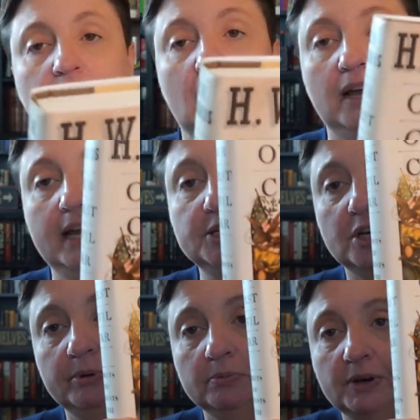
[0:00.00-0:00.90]

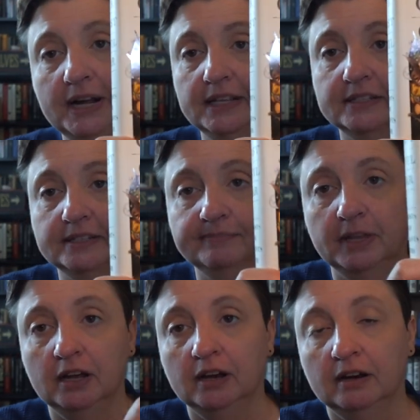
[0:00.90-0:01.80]
H.W. Brands'
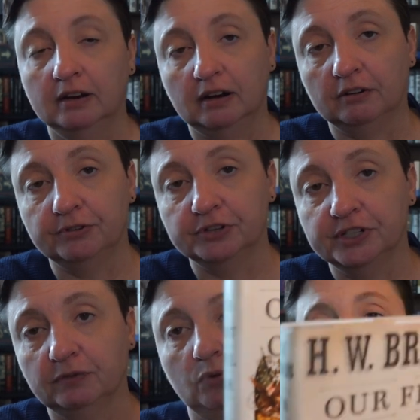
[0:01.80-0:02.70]
Our First
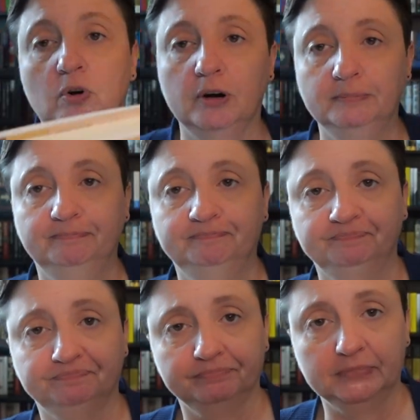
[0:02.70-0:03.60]
Civil War
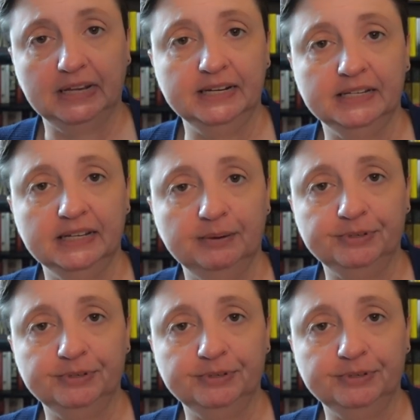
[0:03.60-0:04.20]
and Nikki M.